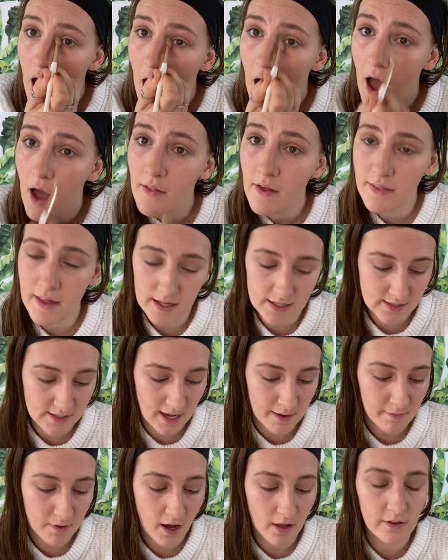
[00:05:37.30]
And then that same
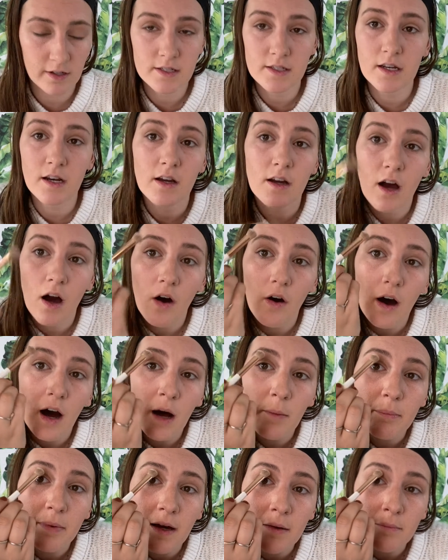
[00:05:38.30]
color is gonna go up
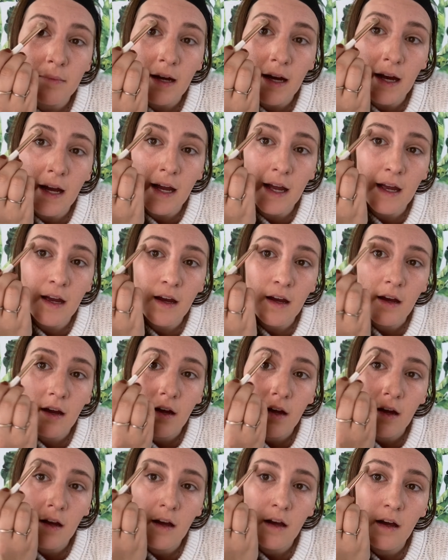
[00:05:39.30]
by my
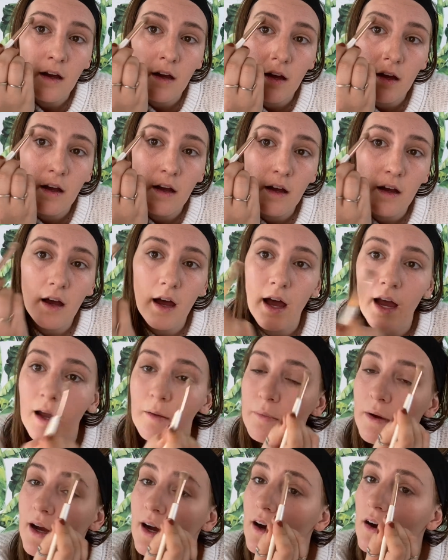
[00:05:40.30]

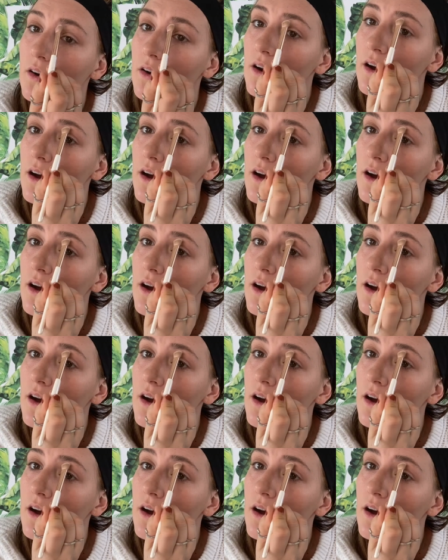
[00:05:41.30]
eyebrow.